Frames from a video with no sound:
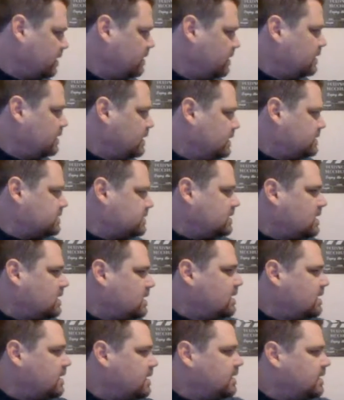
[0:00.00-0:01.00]
It's got
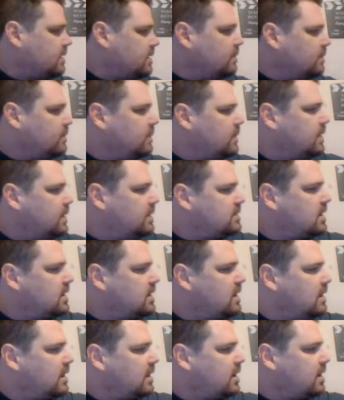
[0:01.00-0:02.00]

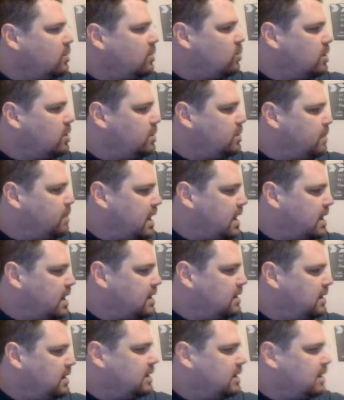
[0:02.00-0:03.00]
like a wood
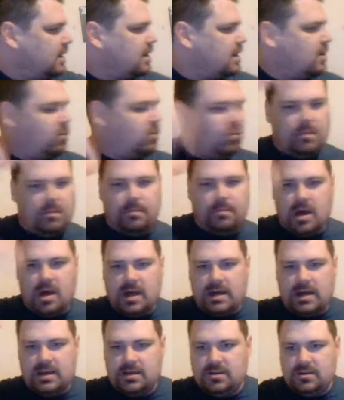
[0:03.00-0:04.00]
paneling, like a wood
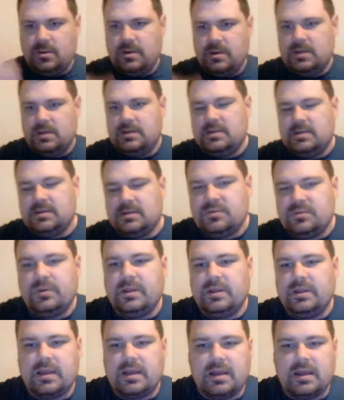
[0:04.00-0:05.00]
body to it. It's really
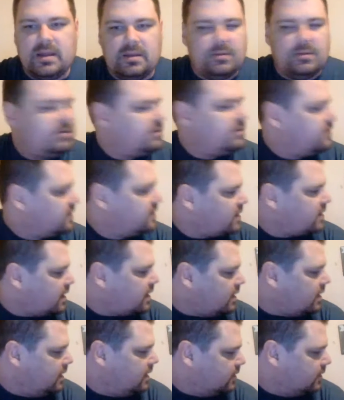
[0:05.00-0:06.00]
kind of
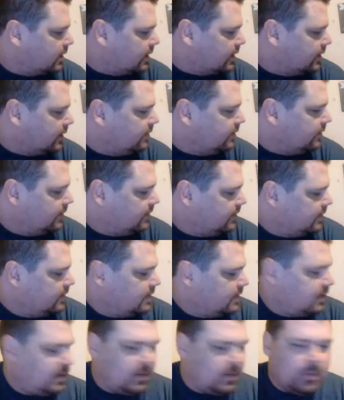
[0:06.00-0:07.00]
neat looking.
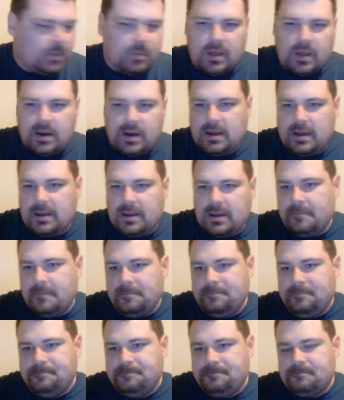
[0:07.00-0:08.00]
But
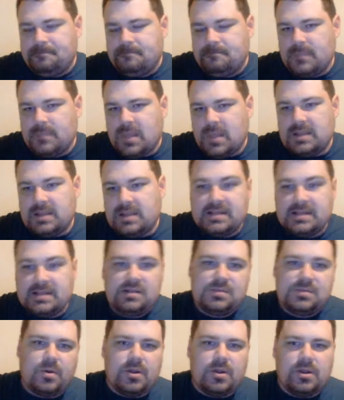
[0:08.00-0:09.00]
and it sounds
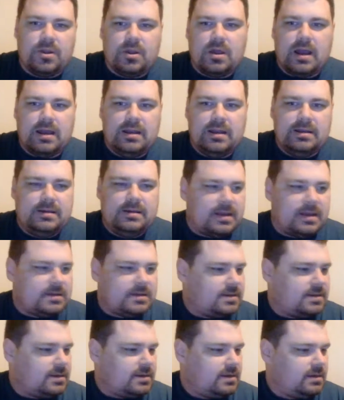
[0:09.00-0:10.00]
pretty good. I did
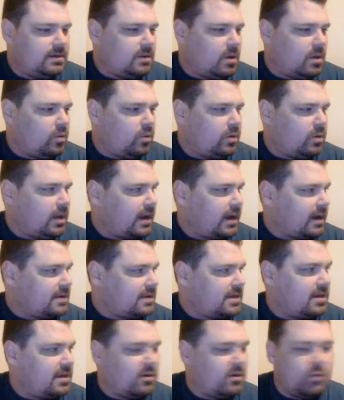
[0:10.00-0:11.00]
test it on, like I
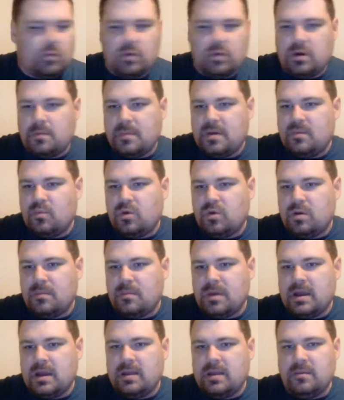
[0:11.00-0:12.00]
said, on one of
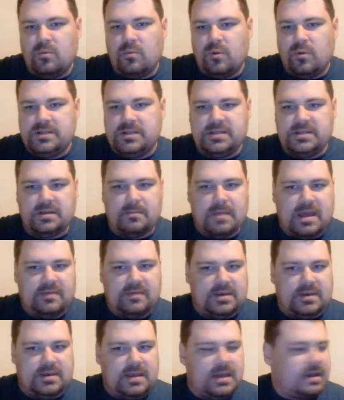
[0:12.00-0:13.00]
my recent Math the
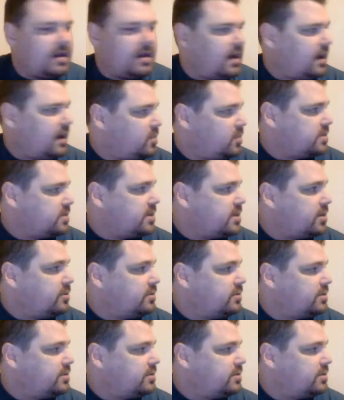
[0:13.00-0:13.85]
Tech Guy episodes,